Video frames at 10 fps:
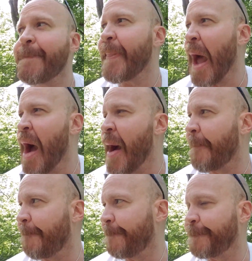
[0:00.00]

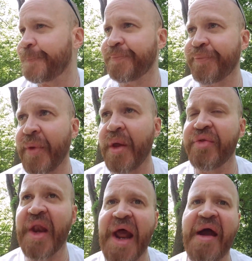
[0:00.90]

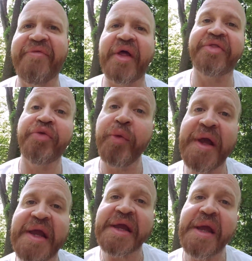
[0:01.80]
that I have like
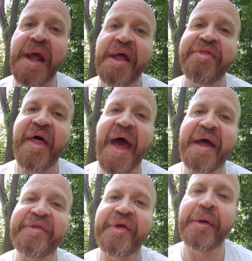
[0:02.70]
3
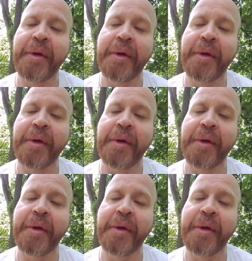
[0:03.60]
that